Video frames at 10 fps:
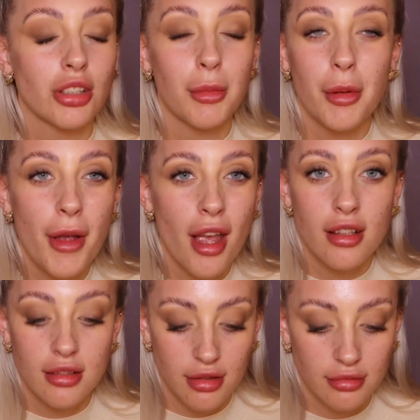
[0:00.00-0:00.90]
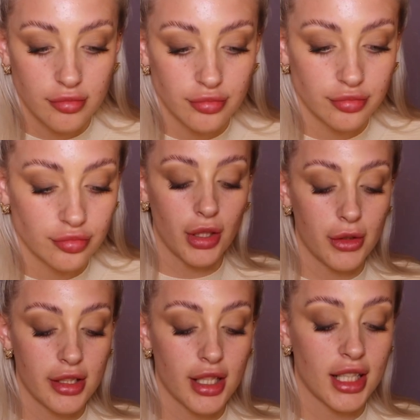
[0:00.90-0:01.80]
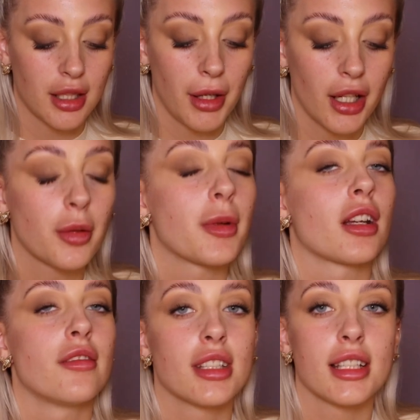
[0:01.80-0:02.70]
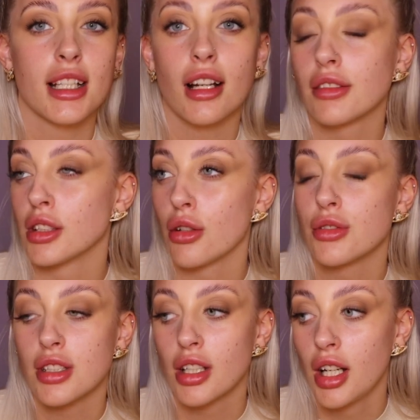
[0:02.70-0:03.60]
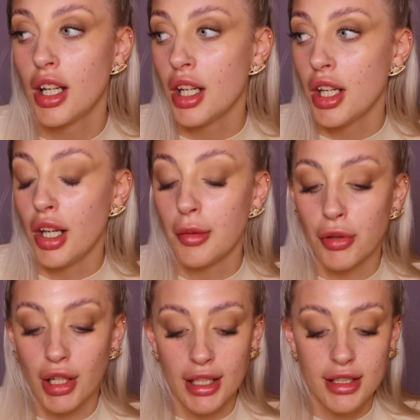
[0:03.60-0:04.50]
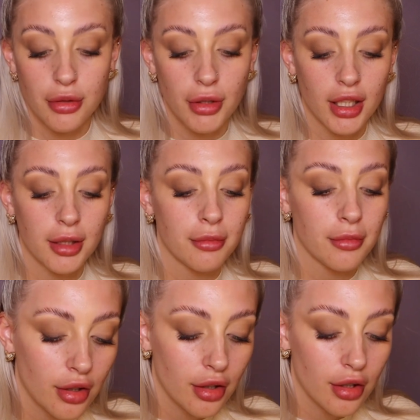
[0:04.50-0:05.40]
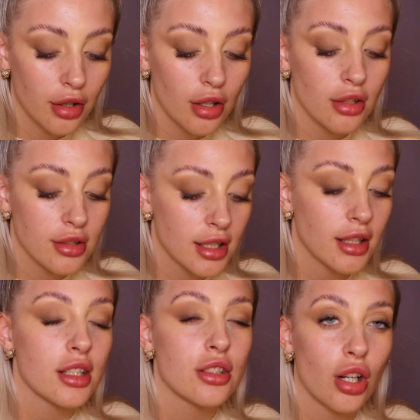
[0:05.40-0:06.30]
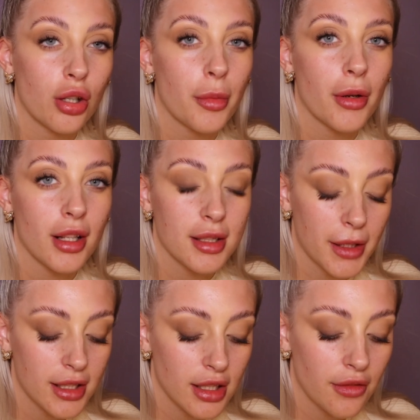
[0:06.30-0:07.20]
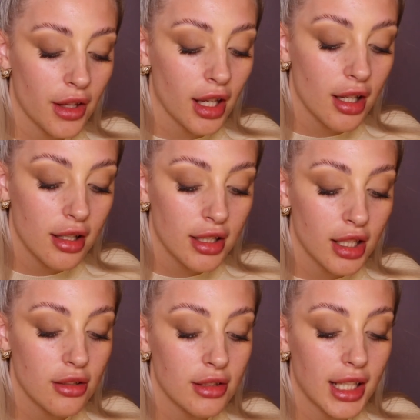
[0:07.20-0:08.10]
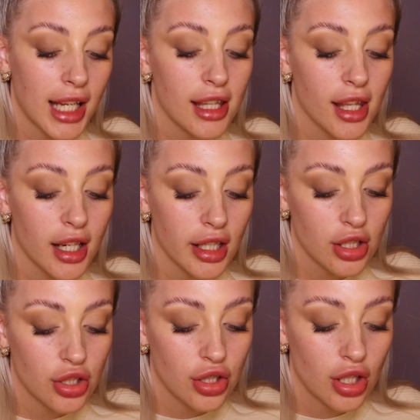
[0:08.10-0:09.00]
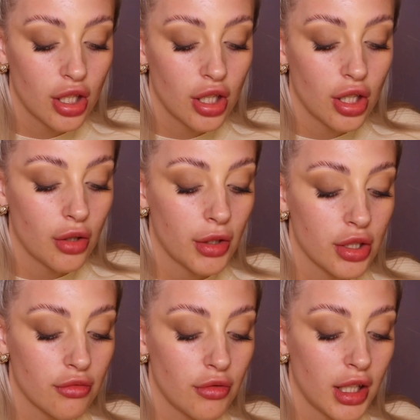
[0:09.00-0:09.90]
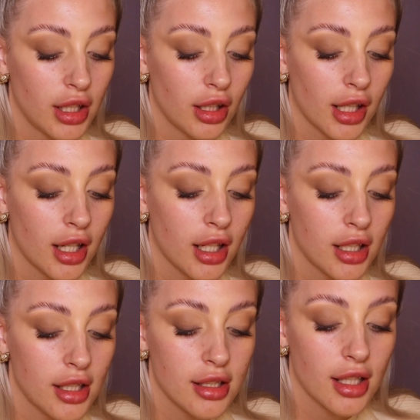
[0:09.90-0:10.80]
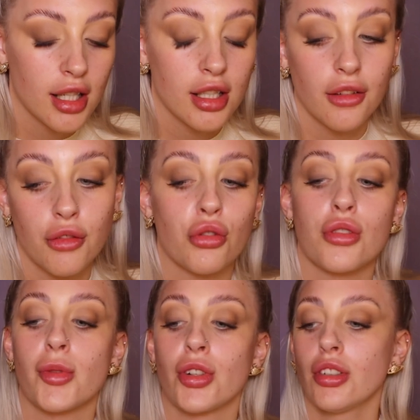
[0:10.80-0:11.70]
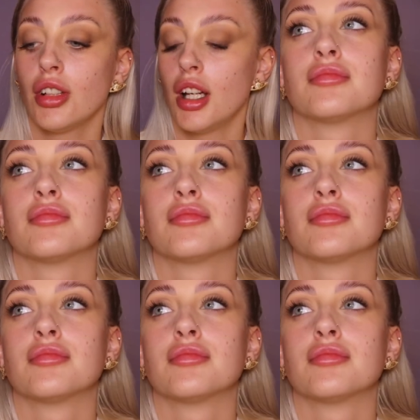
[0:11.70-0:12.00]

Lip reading: I'm a mess. When I was starting out makeup and I obviously didn't have loads of money to constantly stock up on expensive things, I used Kitty Lash, which are really nice and affordable.